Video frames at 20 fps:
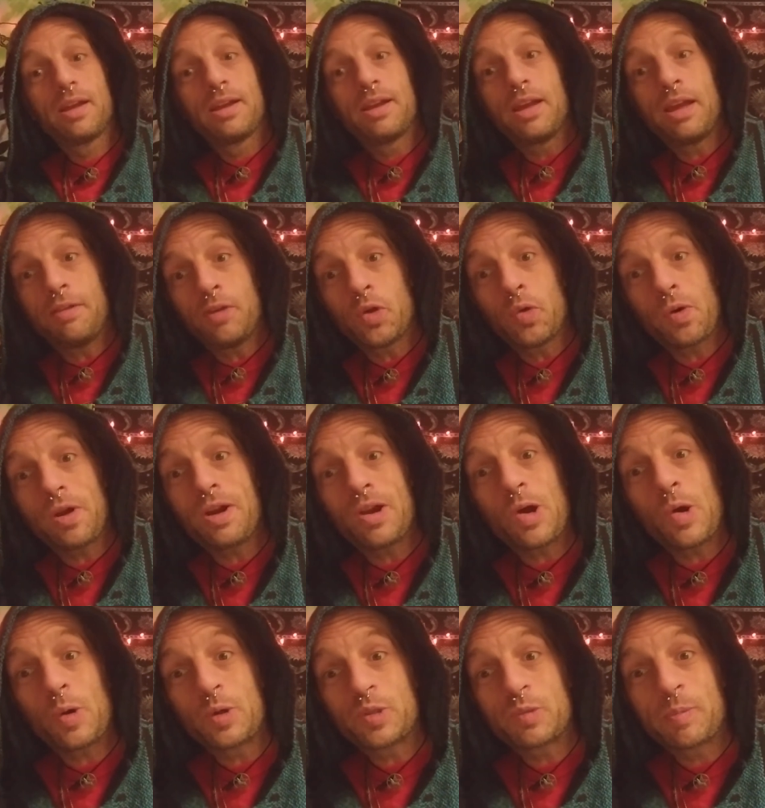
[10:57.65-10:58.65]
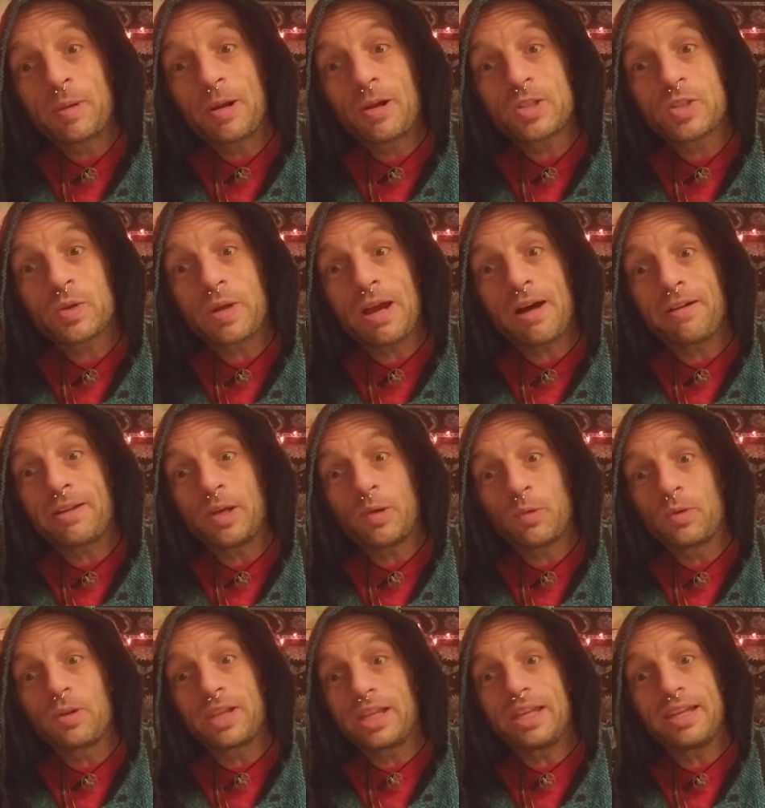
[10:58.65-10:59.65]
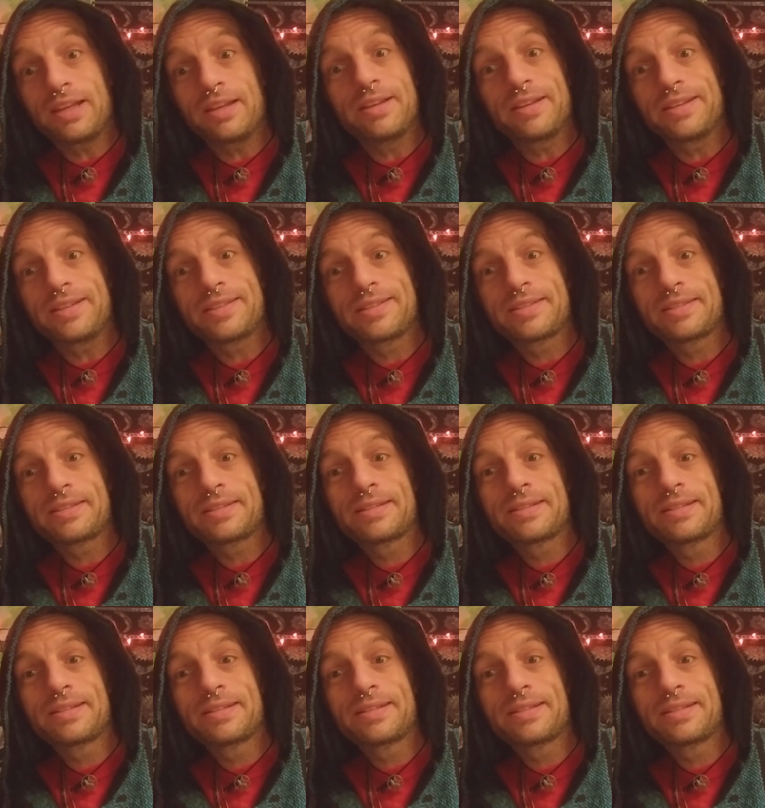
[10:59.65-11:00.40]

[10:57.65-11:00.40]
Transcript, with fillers: If you want to know what spirituality really is.